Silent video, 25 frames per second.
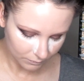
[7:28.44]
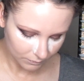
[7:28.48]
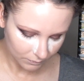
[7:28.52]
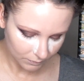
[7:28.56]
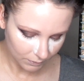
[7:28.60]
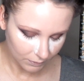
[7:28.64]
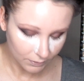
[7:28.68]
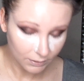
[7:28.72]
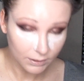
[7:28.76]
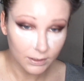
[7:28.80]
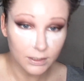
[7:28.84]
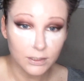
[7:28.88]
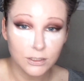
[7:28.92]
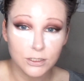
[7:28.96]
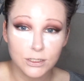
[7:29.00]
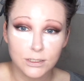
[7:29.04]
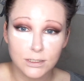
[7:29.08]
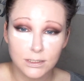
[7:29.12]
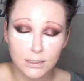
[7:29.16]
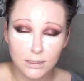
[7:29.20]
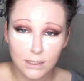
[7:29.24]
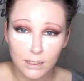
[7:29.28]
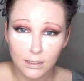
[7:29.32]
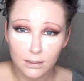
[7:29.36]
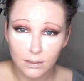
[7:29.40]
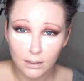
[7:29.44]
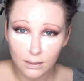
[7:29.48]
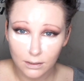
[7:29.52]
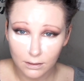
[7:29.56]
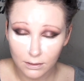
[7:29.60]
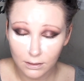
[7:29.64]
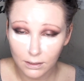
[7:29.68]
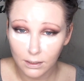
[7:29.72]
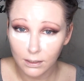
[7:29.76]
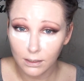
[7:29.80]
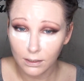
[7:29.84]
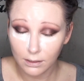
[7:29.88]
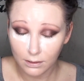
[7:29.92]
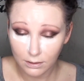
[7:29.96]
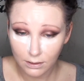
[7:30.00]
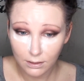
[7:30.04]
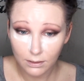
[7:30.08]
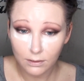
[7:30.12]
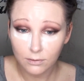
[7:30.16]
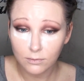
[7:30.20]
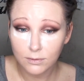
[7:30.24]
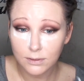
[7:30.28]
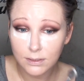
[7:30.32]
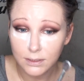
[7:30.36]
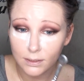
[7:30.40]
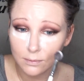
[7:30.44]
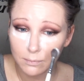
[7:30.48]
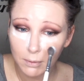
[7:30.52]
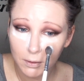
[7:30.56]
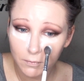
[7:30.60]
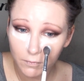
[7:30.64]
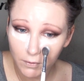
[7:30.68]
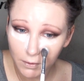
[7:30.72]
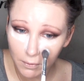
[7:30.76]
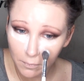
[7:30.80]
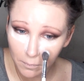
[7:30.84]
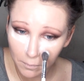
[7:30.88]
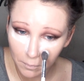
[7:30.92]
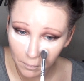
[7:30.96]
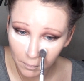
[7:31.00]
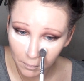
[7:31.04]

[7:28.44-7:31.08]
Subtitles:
I think I just inhaled some of it.